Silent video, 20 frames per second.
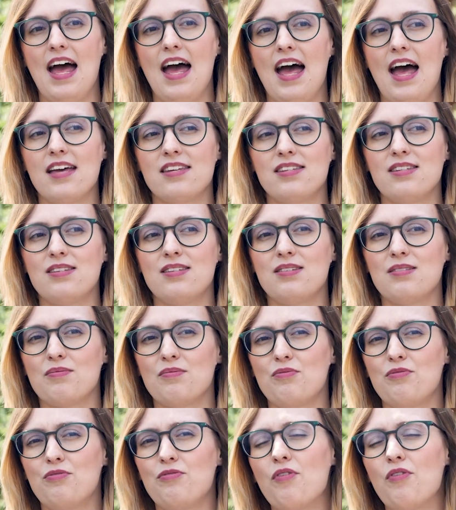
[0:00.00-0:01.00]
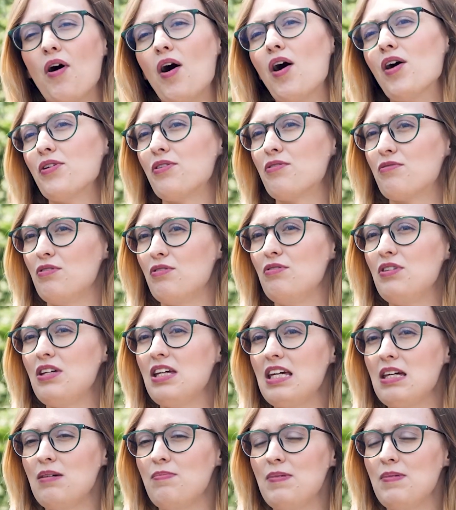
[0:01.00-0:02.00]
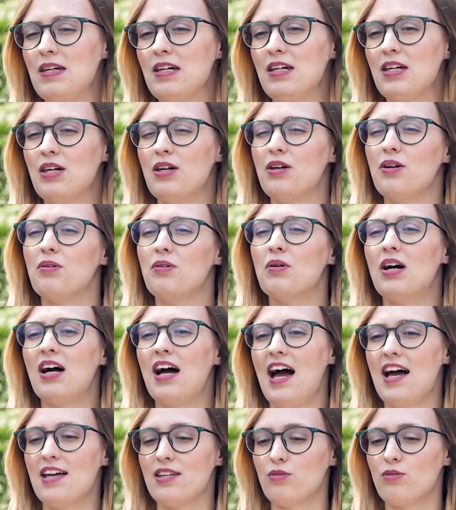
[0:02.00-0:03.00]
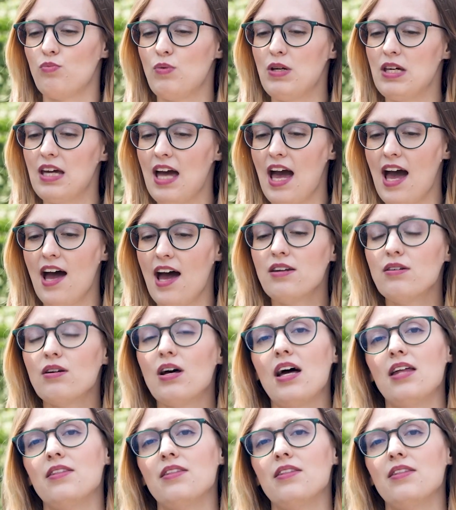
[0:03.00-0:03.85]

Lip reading: as far through the EPQ as we can,